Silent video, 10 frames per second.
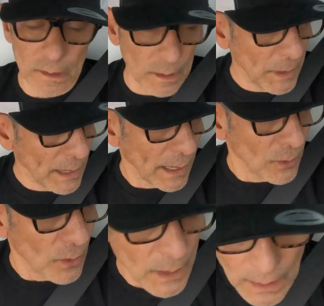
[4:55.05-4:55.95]
I mean, I
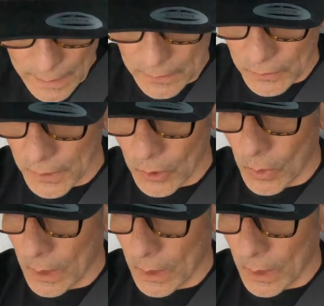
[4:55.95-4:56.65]
don't know